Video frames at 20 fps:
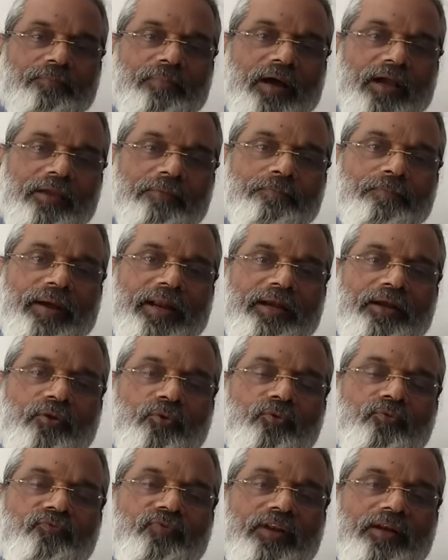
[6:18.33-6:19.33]
my
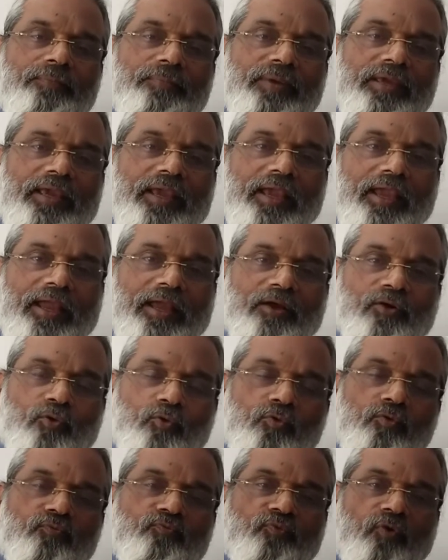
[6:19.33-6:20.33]
bedroom will be a
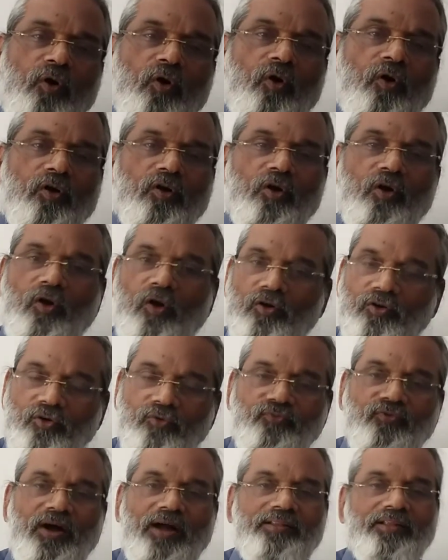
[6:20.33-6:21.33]
room for a lot
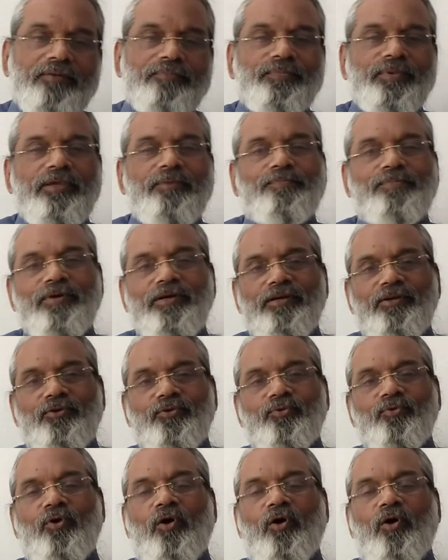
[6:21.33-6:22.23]
of other people to